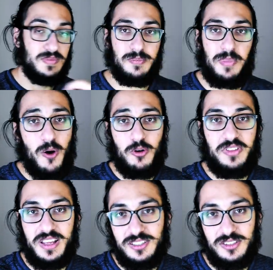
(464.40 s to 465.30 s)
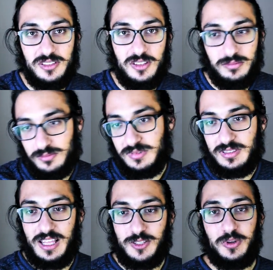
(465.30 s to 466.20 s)
the power of the internet, you know,
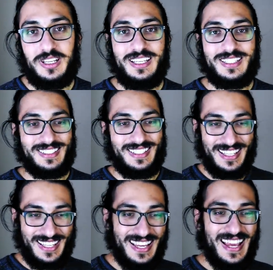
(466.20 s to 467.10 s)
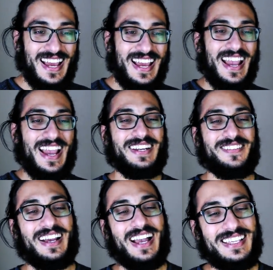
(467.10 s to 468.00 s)
that's what it is.
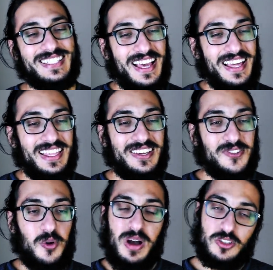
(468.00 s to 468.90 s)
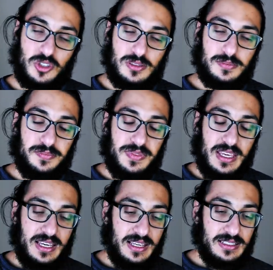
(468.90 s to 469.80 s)
Anyway, guys, thank you so much,
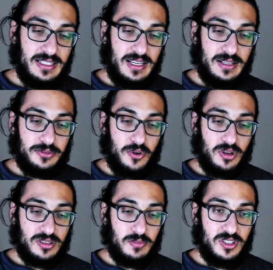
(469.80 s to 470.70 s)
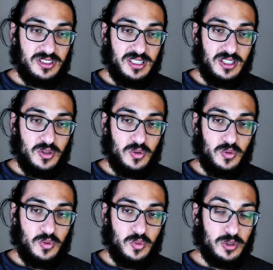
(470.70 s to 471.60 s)
and of course I'm gonna see
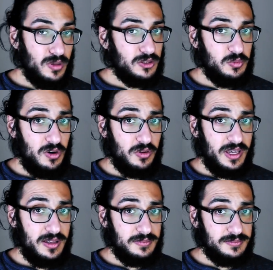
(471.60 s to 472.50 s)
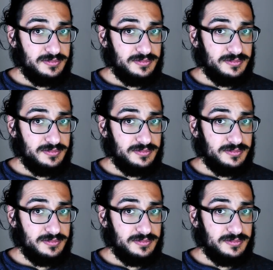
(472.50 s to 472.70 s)
you as well tomorrow, yeah.